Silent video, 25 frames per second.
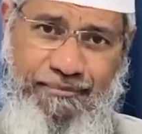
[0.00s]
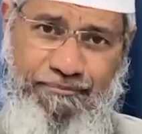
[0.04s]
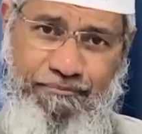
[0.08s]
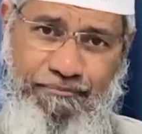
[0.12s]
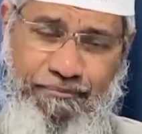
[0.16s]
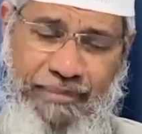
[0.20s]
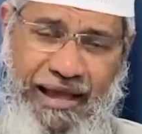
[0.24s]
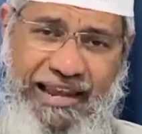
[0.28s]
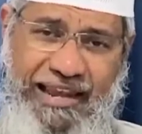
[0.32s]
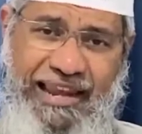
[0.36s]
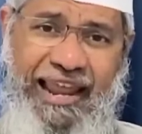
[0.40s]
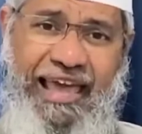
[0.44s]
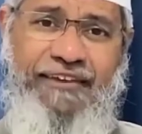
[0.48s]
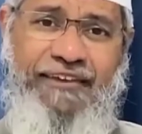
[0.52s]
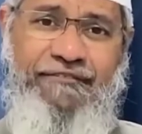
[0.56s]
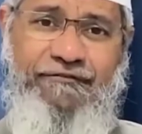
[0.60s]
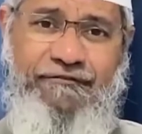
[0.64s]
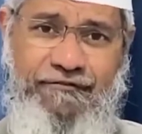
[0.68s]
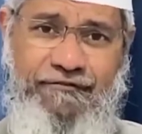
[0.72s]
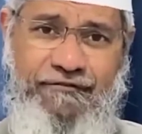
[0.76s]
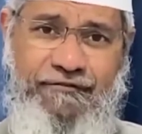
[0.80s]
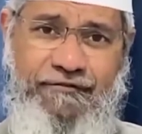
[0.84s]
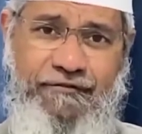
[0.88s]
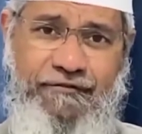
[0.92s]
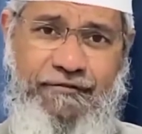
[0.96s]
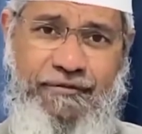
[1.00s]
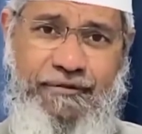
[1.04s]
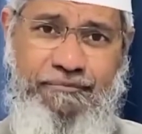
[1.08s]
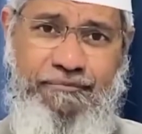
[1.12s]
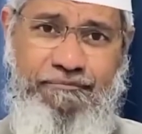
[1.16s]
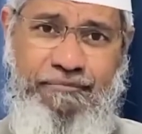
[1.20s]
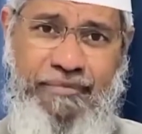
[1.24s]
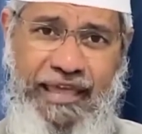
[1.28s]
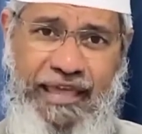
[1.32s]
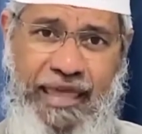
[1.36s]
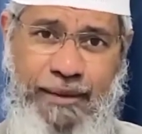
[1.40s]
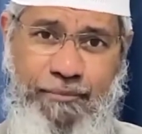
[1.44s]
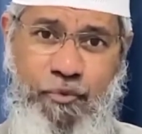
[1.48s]
my life
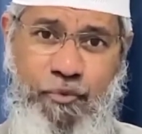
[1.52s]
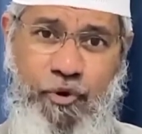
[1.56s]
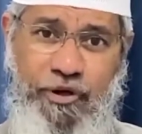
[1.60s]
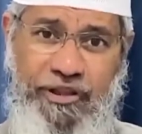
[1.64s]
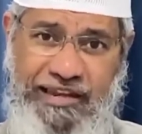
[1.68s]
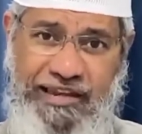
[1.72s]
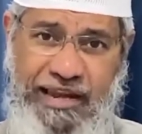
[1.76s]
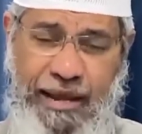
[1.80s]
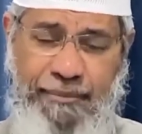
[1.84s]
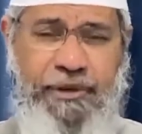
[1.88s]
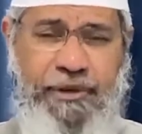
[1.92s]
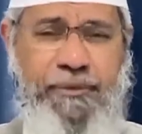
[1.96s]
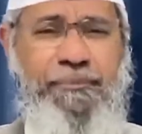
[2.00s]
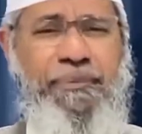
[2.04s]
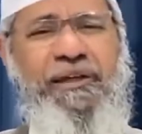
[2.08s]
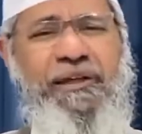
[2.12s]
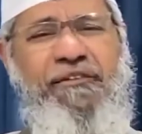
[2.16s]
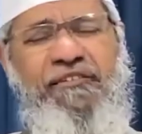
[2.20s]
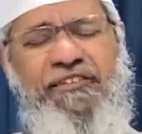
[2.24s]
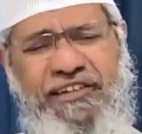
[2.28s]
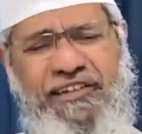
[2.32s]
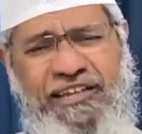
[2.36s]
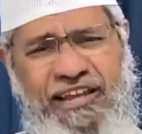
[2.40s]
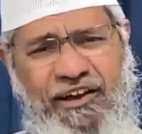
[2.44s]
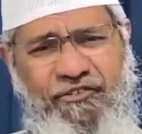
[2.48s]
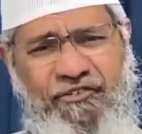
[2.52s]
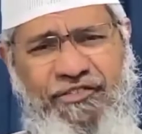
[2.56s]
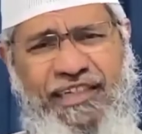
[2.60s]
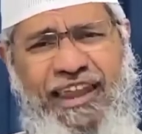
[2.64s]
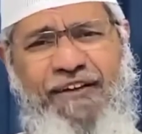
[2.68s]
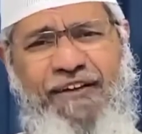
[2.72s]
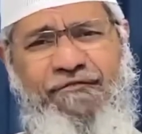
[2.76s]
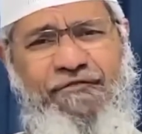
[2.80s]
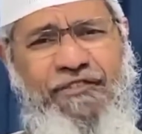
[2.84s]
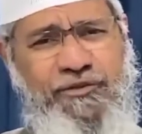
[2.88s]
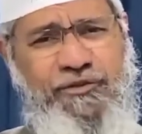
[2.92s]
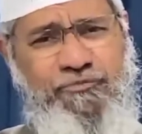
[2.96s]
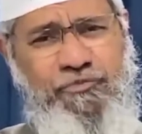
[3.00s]
became more Islamic. Previously, I was an
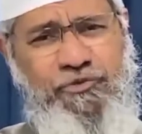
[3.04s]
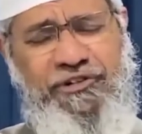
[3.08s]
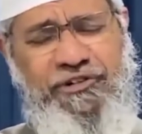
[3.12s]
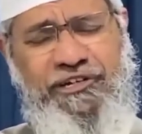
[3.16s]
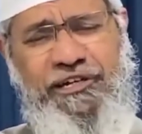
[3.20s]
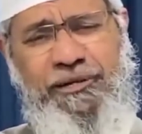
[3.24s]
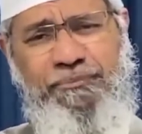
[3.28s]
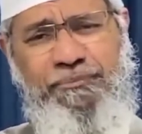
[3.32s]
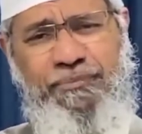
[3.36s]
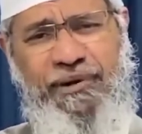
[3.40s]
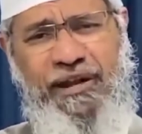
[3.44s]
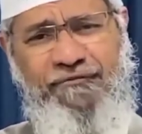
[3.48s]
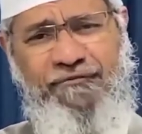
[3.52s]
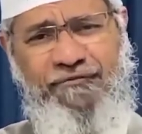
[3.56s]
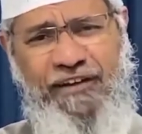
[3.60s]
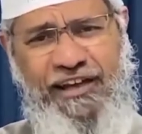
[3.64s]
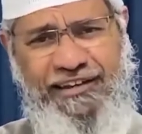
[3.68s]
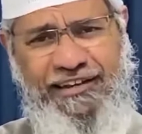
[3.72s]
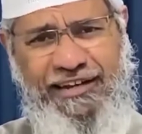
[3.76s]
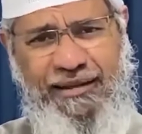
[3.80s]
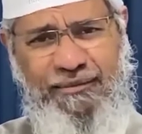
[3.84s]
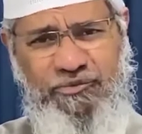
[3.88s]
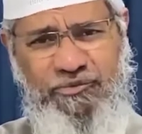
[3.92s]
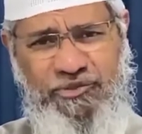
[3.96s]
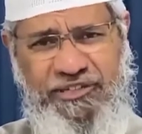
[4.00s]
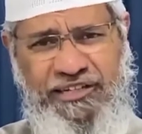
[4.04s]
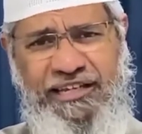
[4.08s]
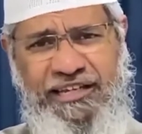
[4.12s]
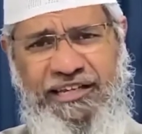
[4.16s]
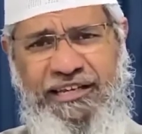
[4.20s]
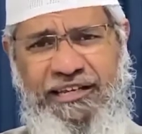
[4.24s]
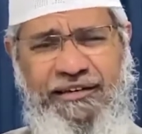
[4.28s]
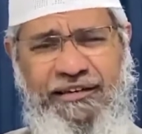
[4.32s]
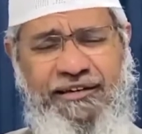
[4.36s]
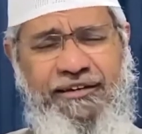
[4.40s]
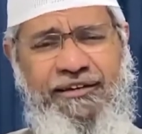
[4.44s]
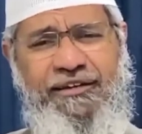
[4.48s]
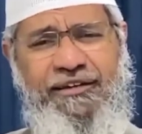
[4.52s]
average Muslim praying 5 times a
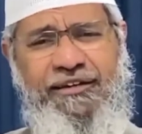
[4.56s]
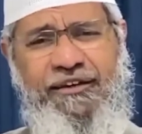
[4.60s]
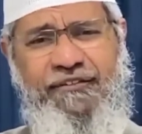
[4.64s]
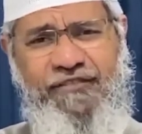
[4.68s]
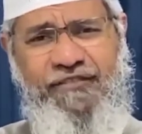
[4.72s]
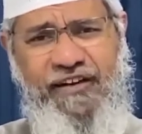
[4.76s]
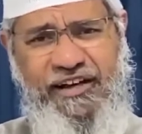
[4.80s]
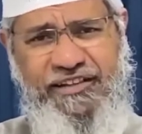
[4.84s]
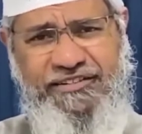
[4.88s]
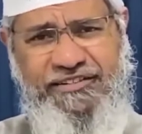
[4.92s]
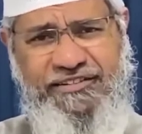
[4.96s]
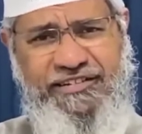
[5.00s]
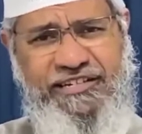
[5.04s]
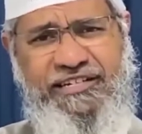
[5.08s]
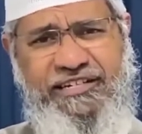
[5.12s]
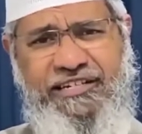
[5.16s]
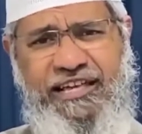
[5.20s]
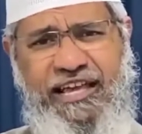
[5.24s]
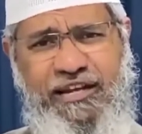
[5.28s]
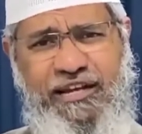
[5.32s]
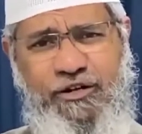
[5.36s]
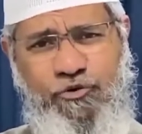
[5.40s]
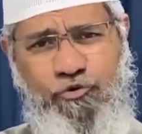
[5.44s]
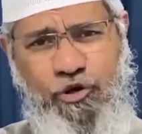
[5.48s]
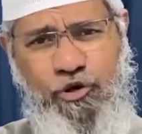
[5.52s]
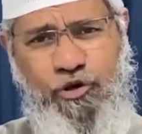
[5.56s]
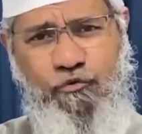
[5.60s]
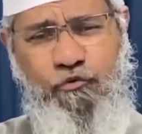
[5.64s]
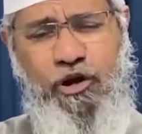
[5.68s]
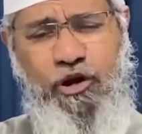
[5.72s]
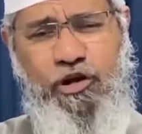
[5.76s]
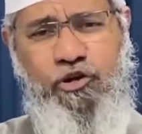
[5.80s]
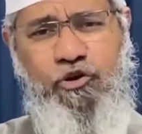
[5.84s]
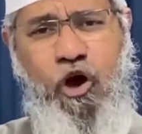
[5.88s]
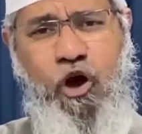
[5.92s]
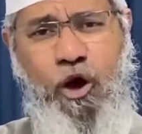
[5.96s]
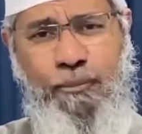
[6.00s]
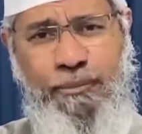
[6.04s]
day, fasting and doing
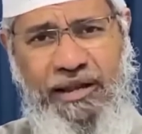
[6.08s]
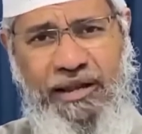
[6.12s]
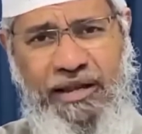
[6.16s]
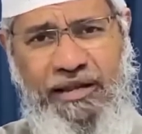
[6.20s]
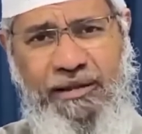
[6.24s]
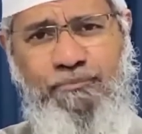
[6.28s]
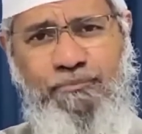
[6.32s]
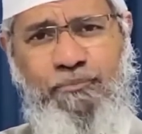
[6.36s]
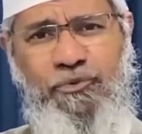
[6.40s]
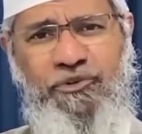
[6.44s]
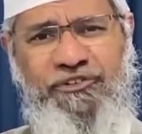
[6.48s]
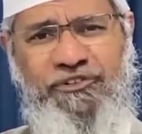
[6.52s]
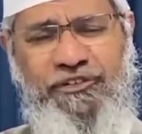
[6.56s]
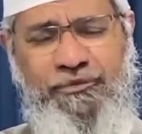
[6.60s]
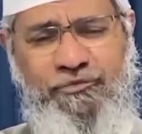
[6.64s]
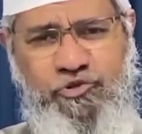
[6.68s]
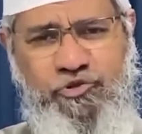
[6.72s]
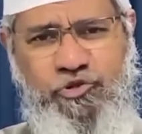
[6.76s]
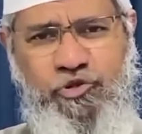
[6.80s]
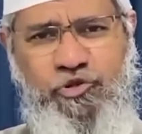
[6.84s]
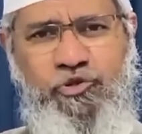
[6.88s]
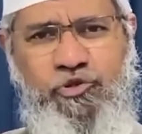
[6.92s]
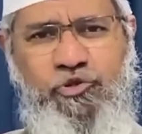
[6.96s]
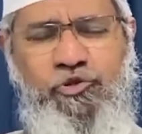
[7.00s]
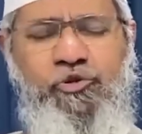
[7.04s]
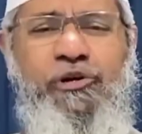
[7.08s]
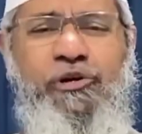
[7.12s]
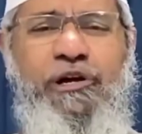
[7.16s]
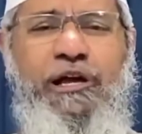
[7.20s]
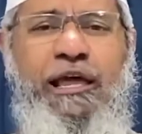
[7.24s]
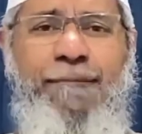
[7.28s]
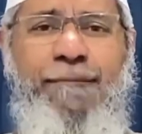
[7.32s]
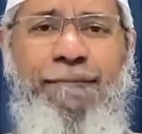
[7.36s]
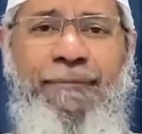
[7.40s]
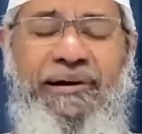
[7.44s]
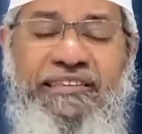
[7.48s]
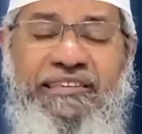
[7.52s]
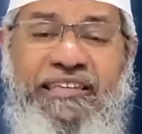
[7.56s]
what normal Muslims should do.
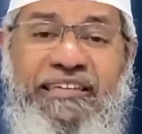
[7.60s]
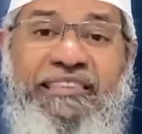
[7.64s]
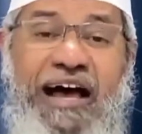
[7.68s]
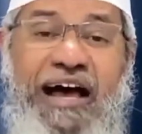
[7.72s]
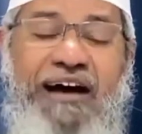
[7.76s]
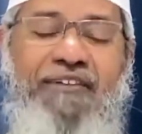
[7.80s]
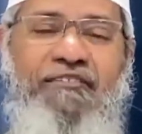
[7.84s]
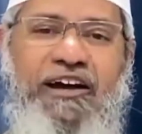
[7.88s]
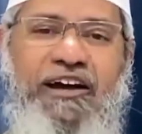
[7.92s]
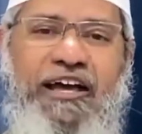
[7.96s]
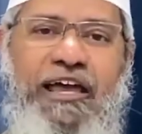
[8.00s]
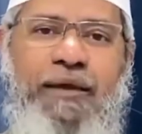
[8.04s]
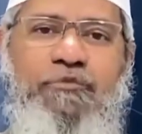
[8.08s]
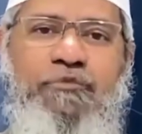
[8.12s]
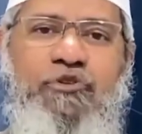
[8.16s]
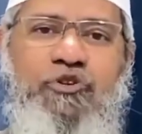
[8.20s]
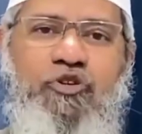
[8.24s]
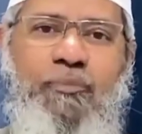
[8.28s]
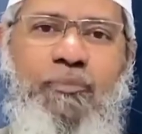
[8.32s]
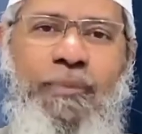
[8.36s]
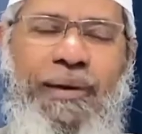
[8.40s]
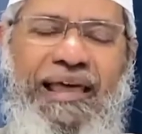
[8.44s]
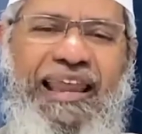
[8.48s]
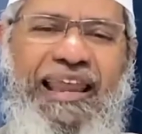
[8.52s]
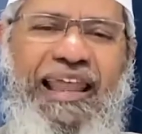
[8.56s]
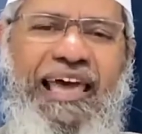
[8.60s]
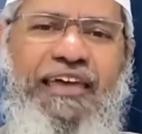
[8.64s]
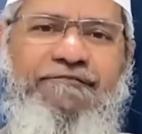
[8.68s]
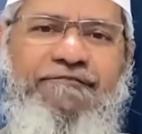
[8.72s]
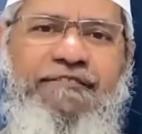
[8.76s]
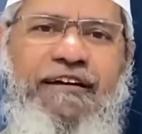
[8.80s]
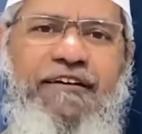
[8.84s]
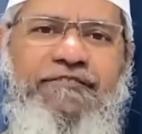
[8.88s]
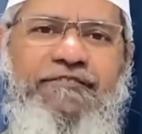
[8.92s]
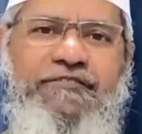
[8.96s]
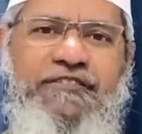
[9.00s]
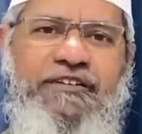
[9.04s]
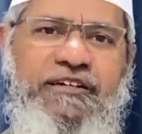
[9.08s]
But the dawah came into my life
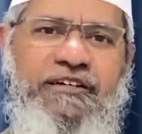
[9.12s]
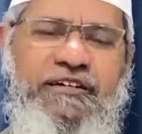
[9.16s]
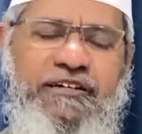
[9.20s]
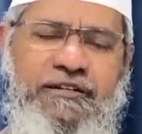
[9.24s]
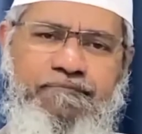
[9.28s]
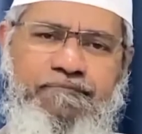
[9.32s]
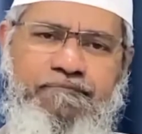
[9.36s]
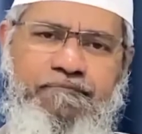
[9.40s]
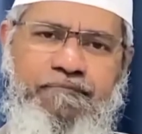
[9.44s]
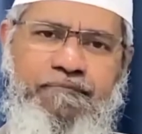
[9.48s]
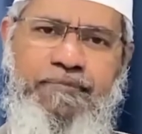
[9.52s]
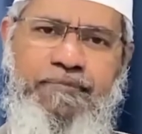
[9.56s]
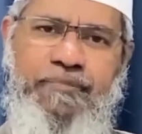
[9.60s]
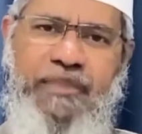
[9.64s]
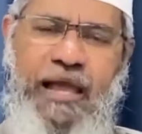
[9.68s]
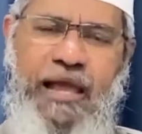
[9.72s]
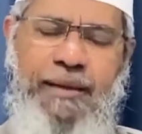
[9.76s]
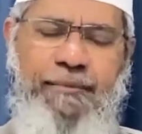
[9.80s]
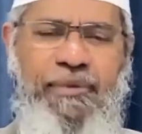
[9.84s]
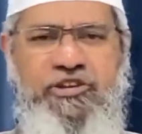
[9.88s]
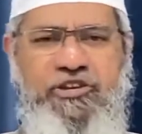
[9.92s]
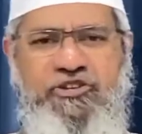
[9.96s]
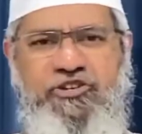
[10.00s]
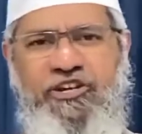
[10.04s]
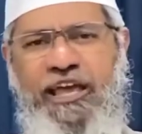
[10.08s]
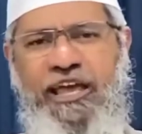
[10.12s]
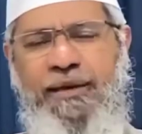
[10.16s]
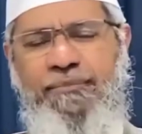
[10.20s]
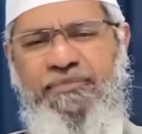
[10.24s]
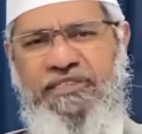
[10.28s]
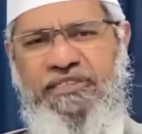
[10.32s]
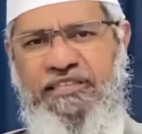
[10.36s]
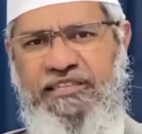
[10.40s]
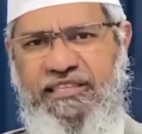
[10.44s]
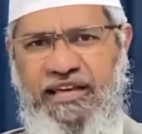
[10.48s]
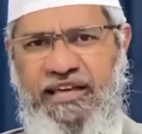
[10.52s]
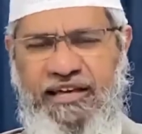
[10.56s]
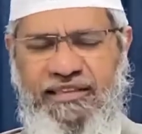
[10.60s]
after I met Sheikh
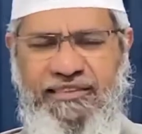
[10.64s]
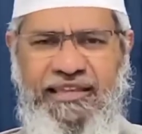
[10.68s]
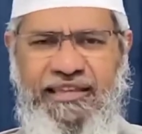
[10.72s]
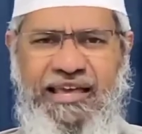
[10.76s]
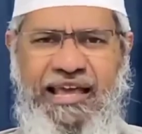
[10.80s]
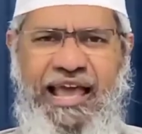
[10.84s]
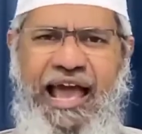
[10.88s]
Ahmed Didad.